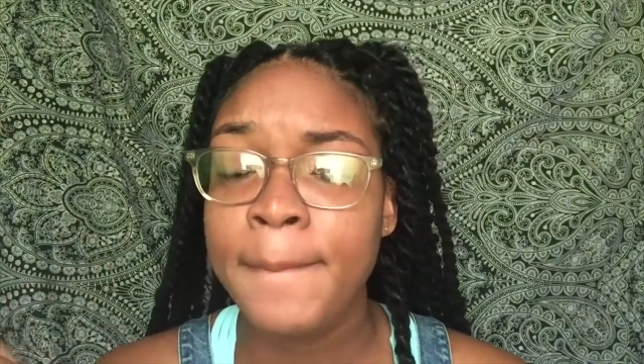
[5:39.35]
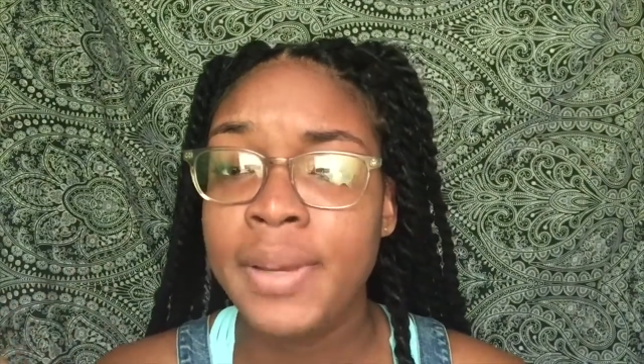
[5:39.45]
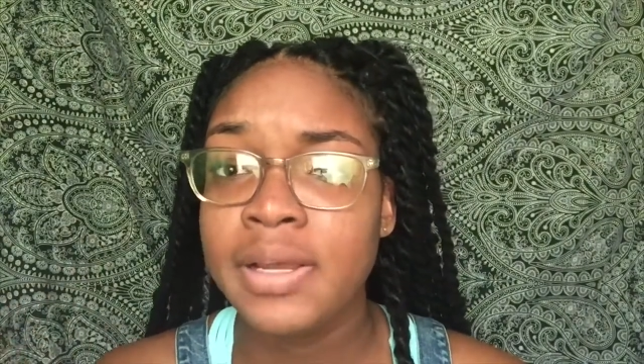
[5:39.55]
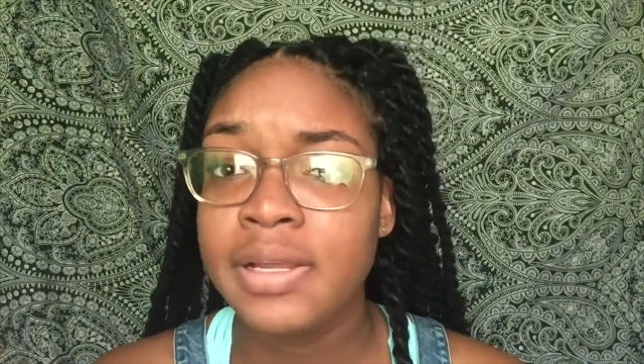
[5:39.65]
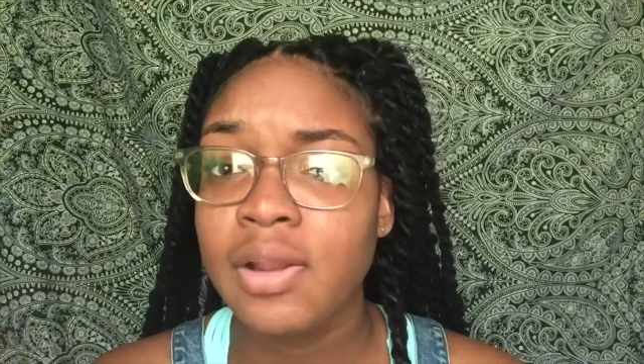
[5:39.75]

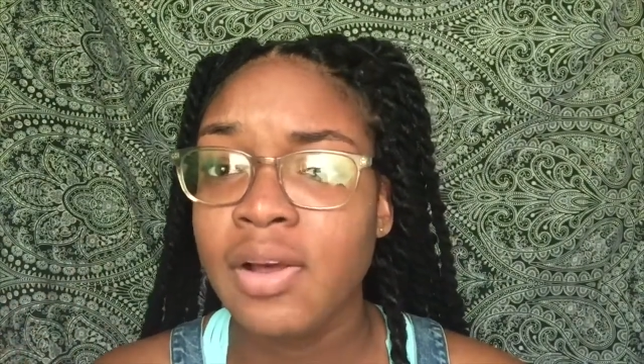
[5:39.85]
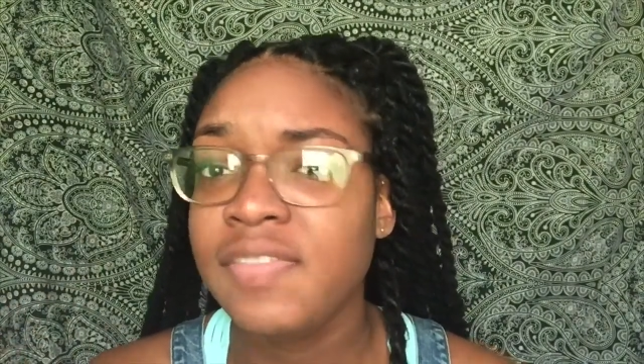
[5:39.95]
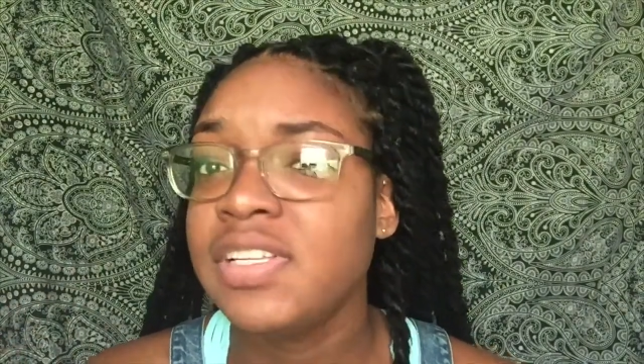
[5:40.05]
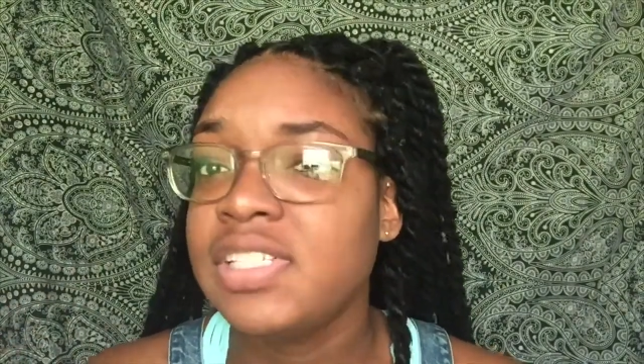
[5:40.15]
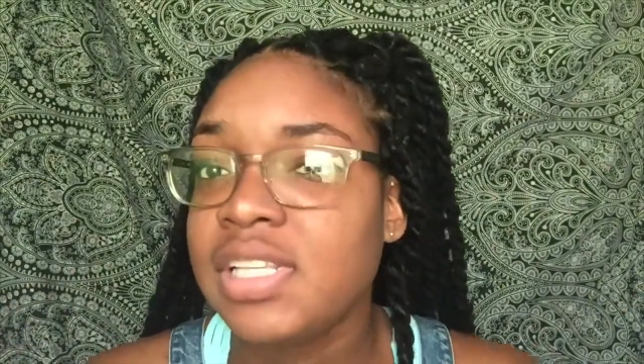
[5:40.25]
But
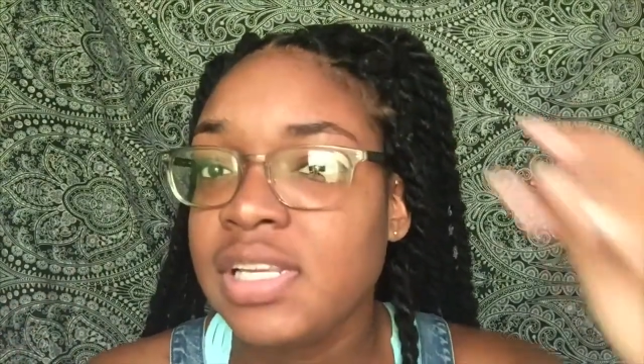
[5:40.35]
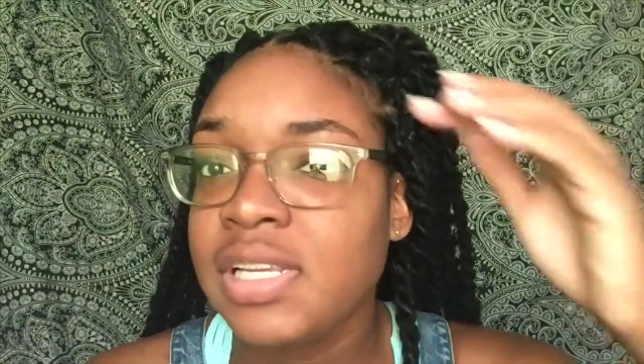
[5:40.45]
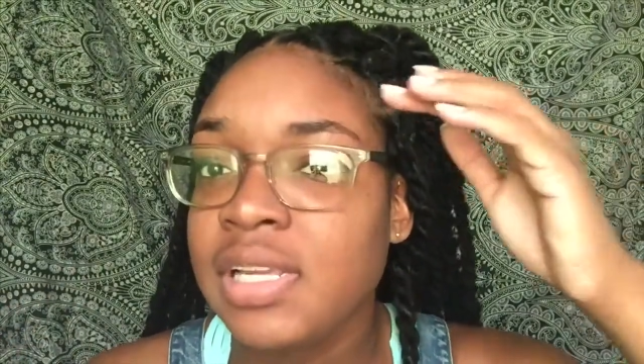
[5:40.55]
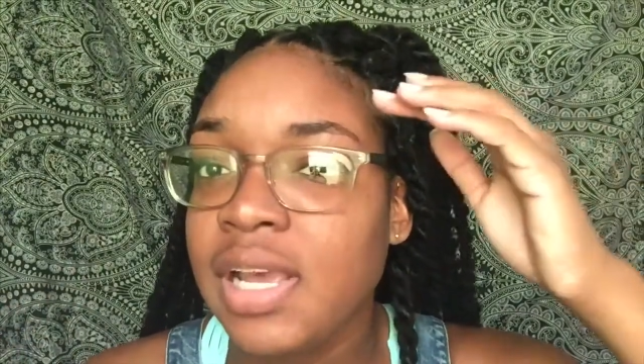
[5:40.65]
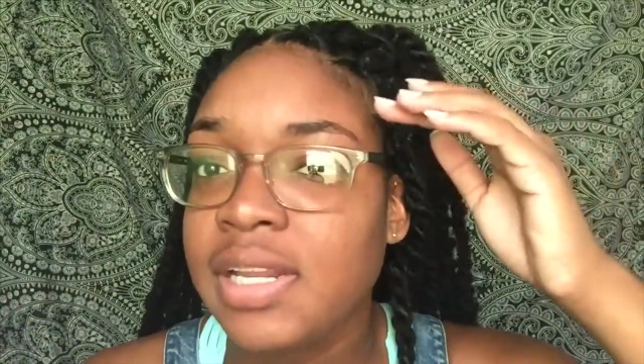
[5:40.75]

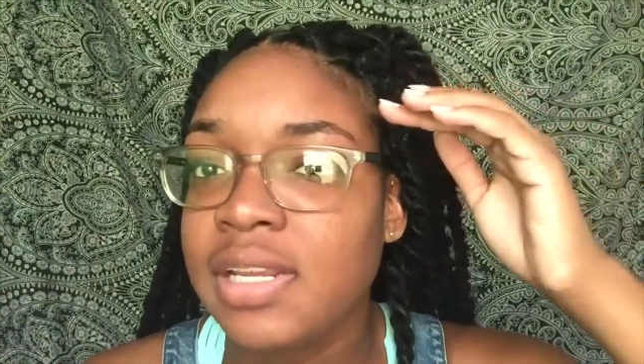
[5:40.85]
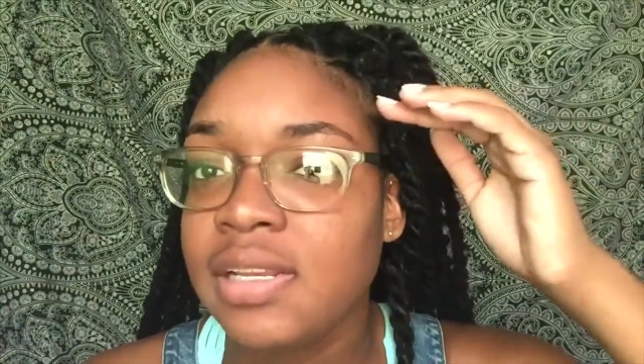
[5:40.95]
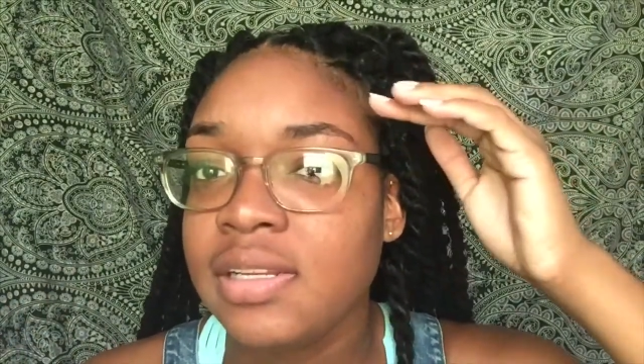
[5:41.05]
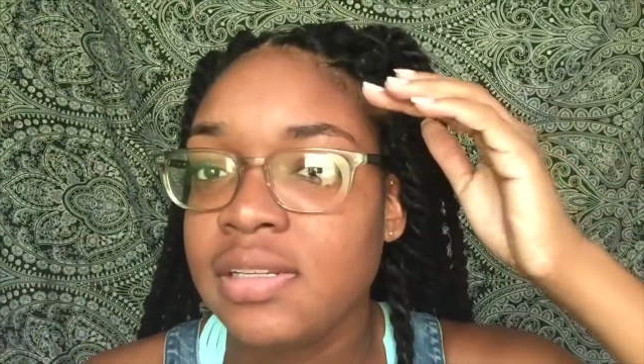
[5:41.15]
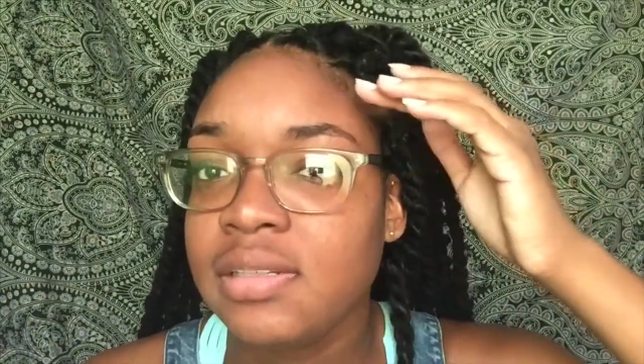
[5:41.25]
obviously I
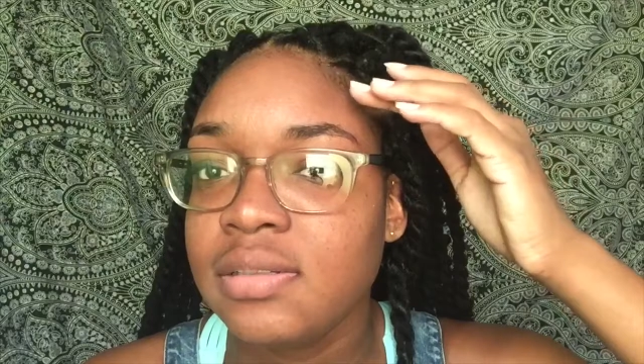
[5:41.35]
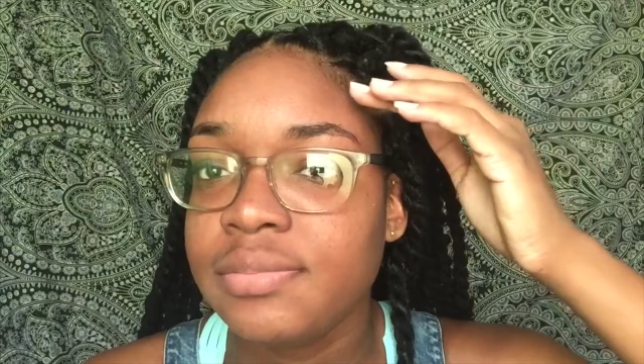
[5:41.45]
didn't